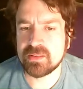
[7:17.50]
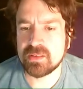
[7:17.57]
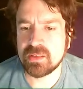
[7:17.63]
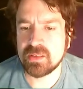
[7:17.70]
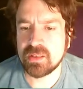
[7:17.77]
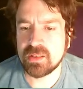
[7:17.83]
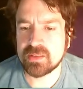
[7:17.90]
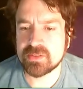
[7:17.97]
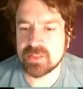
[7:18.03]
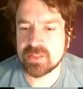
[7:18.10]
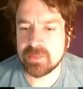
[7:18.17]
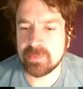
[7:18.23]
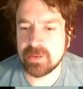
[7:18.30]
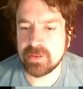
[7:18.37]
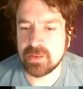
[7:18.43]
ends up
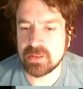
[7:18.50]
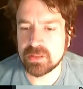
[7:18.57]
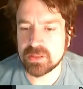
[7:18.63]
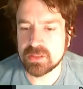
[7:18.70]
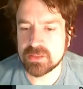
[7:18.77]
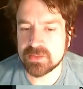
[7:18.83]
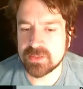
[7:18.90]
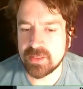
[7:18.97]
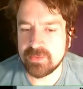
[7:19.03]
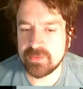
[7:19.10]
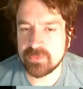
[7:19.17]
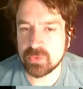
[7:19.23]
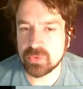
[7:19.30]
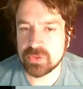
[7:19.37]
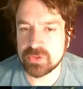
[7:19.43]
in
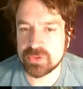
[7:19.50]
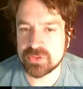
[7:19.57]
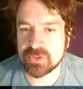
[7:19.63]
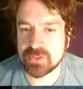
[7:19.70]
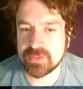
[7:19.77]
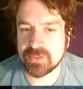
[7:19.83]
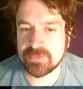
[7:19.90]
Skyforge, if